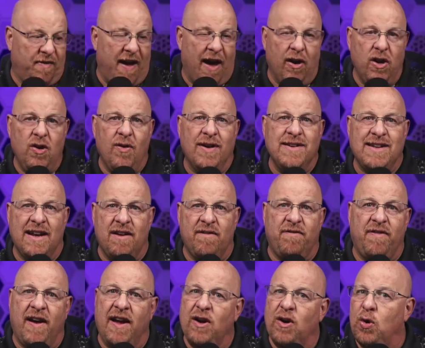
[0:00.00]
How do you
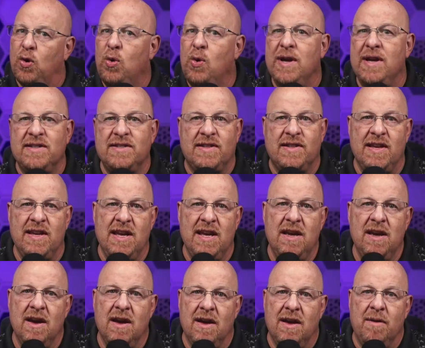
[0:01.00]
identify who is
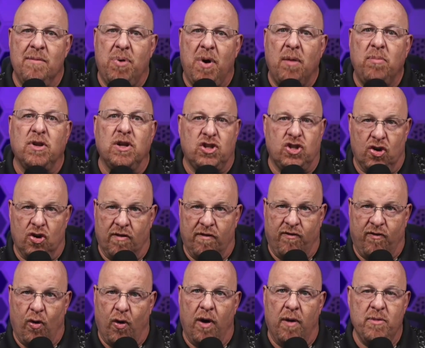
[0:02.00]
the publisher
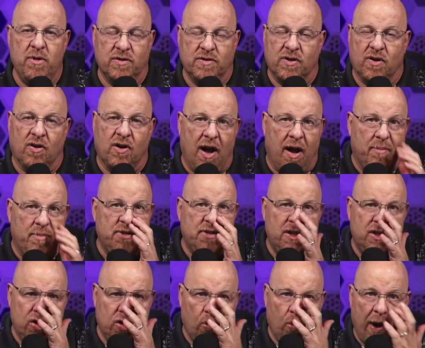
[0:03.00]
for a musical
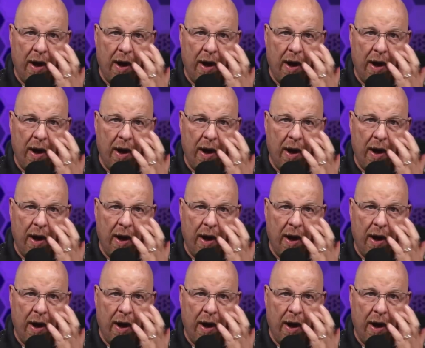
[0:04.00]
composition?